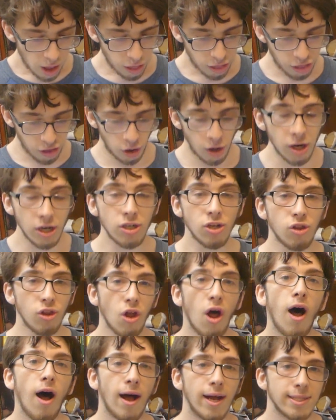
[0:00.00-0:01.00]
3rd
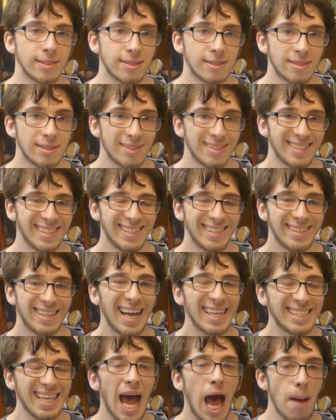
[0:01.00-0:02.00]
loss
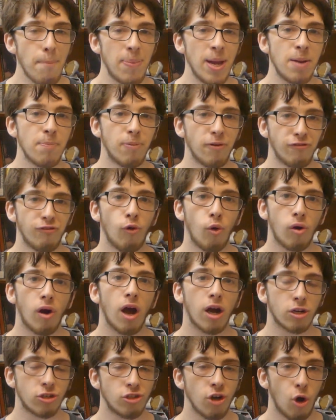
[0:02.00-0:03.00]
that's happened before
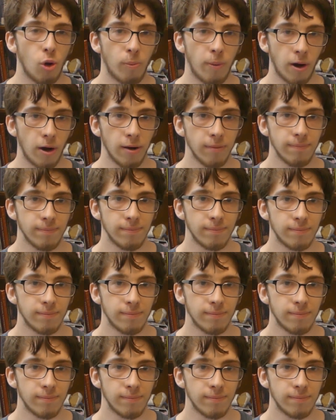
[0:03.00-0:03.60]
October,